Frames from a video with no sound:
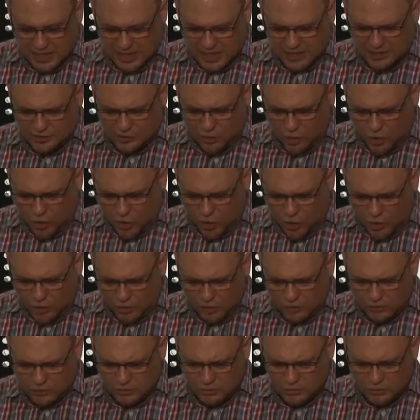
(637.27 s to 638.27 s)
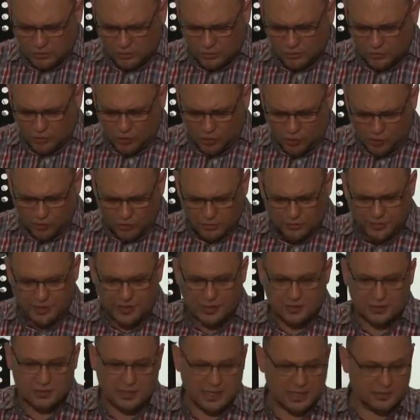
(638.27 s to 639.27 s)
and all on all
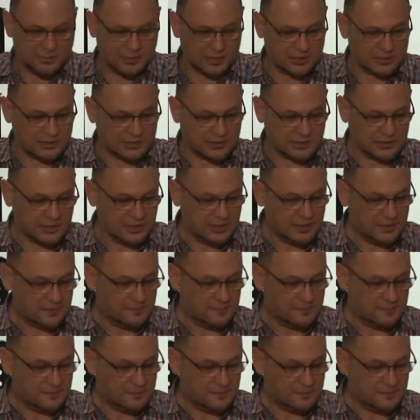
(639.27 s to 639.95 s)
their labors.